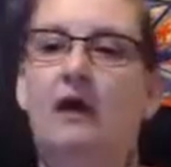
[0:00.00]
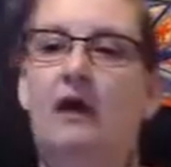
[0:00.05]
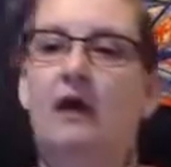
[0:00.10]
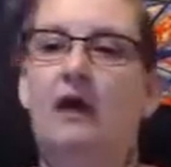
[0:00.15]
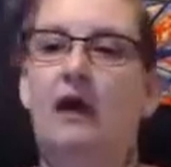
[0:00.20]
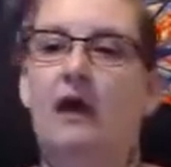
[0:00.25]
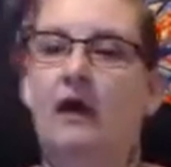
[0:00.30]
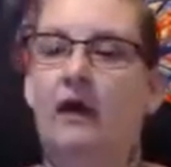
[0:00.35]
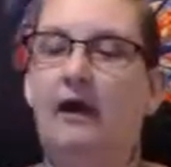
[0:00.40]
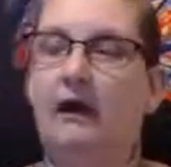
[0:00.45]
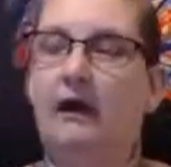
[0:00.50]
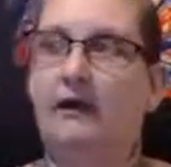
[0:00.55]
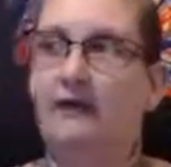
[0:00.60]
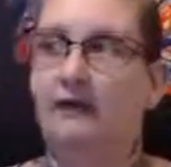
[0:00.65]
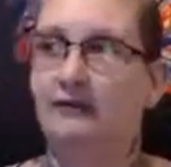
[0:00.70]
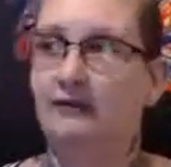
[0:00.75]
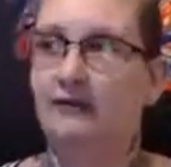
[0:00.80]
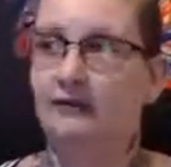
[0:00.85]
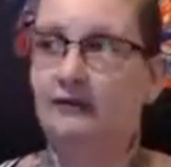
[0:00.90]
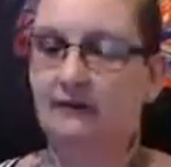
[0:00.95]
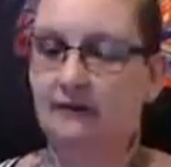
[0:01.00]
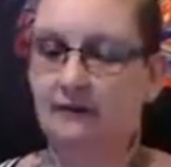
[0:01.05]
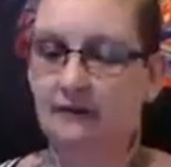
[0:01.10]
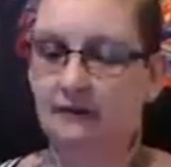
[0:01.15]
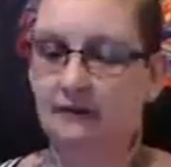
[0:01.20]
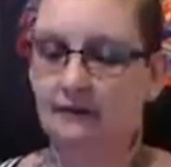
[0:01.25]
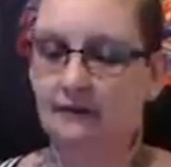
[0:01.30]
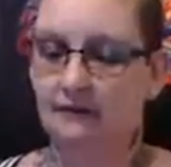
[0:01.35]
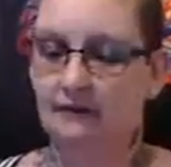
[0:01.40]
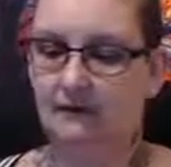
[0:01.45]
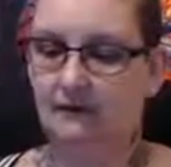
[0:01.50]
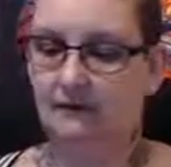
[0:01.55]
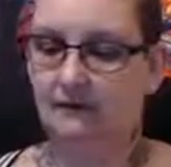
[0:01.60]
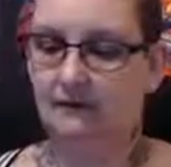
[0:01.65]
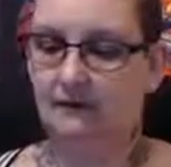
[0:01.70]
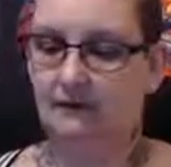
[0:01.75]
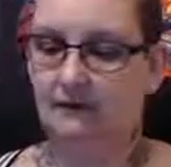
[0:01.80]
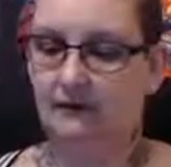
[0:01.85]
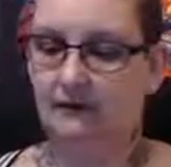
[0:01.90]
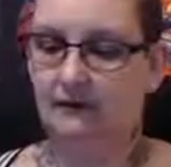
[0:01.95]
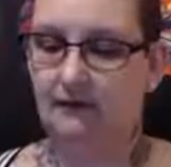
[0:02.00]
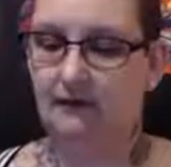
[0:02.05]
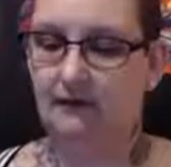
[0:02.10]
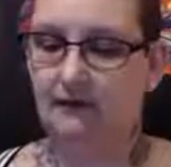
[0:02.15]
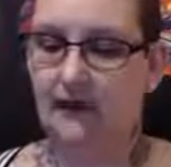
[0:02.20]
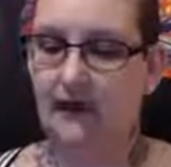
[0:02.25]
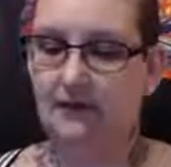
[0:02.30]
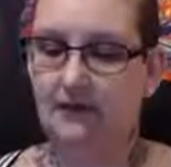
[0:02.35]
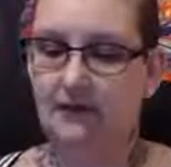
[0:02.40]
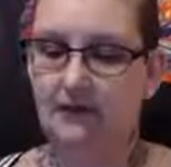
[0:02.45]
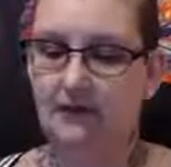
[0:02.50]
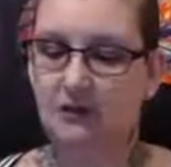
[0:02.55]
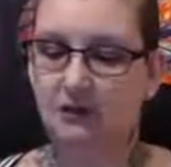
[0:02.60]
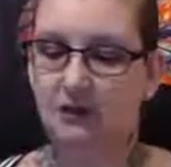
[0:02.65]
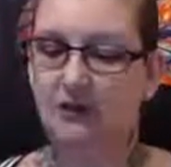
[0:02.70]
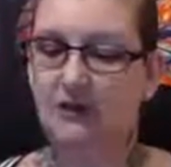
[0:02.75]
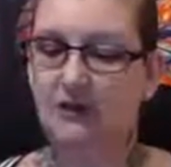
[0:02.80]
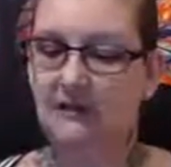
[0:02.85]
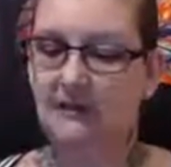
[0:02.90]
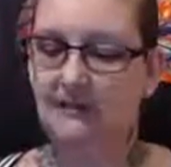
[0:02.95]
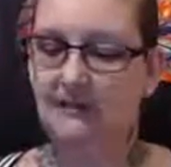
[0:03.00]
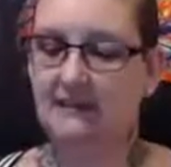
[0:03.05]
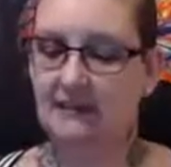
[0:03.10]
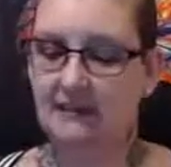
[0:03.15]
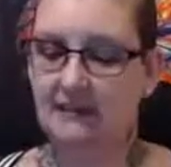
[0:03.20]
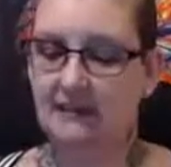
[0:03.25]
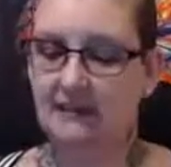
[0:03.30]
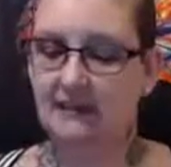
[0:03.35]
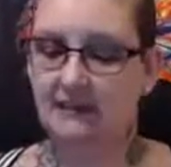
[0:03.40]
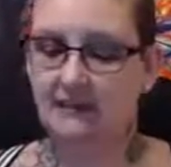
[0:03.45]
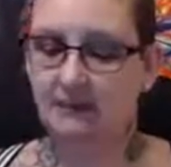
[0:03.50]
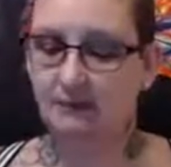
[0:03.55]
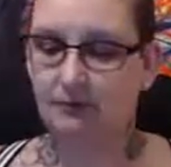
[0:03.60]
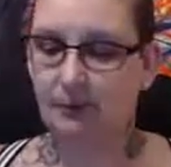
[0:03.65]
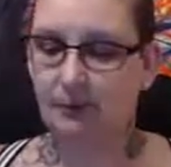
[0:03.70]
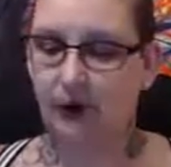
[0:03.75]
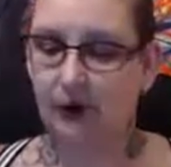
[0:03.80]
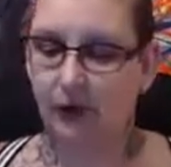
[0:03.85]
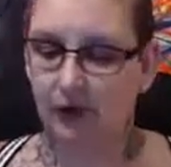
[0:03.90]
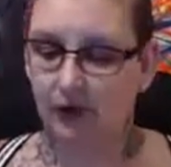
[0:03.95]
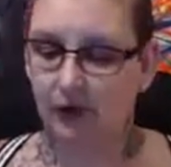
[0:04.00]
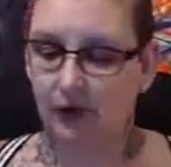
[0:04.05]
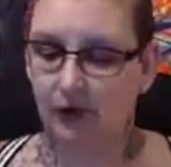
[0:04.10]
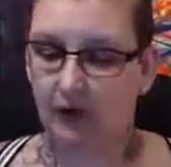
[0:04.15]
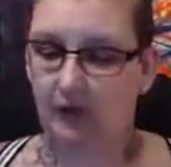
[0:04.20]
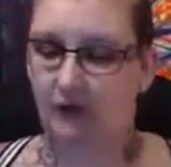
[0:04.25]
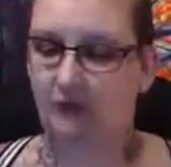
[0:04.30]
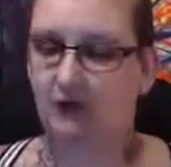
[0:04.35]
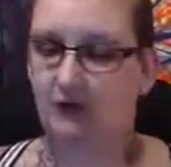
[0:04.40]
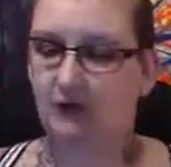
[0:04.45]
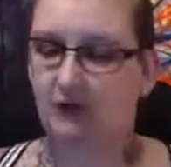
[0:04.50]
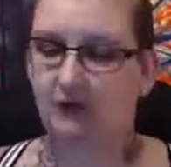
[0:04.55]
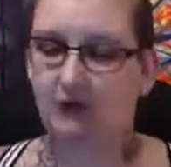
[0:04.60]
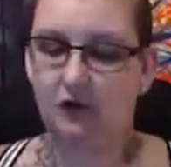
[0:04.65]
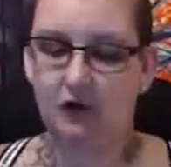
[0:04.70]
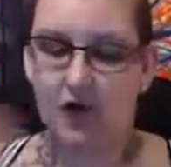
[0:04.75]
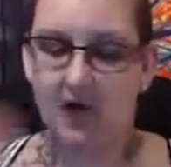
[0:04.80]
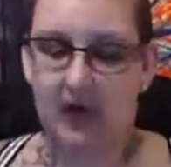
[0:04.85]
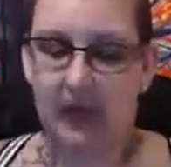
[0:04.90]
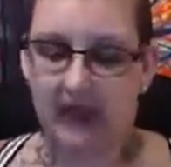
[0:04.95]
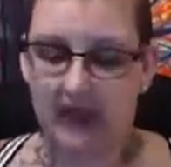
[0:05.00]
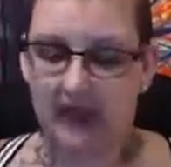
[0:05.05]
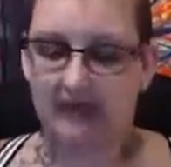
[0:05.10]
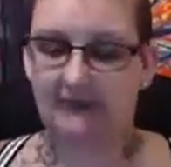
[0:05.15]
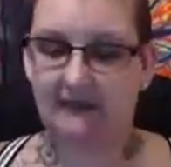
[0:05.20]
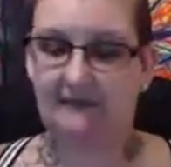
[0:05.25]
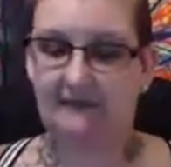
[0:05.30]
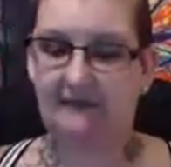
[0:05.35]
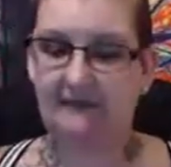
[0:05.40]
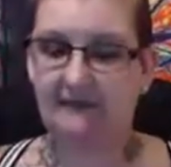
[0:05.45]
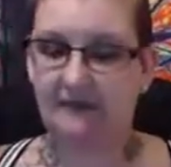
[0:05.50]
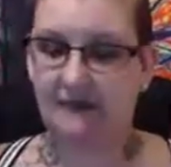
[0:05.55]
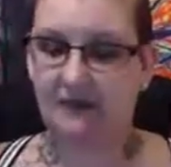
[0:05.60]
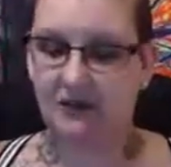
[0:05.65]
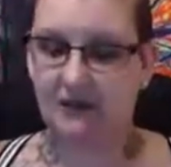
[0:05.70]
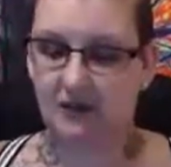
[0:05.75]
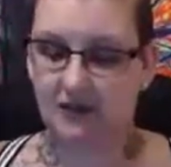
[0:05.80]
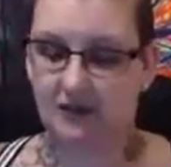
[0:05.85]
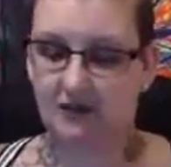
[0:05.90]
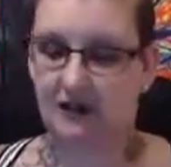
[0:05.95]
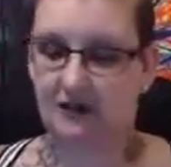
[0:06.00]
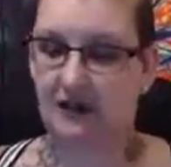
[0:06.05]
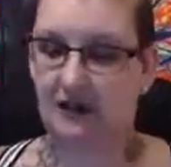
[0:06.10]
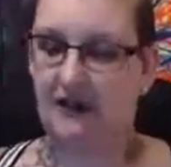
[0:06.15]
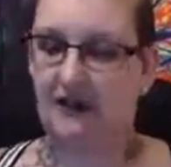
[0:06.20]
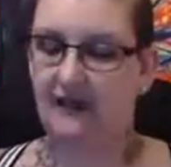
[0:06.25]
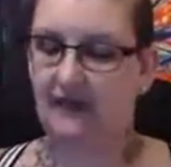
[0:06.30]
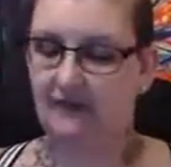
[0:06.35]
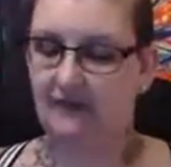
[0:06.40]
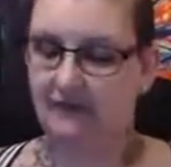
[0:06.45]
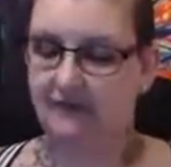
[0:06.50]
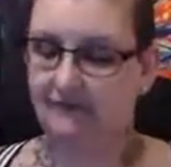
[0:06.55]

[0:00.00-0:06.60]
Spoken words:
And I just really see this power coming through your hands, and it's just like,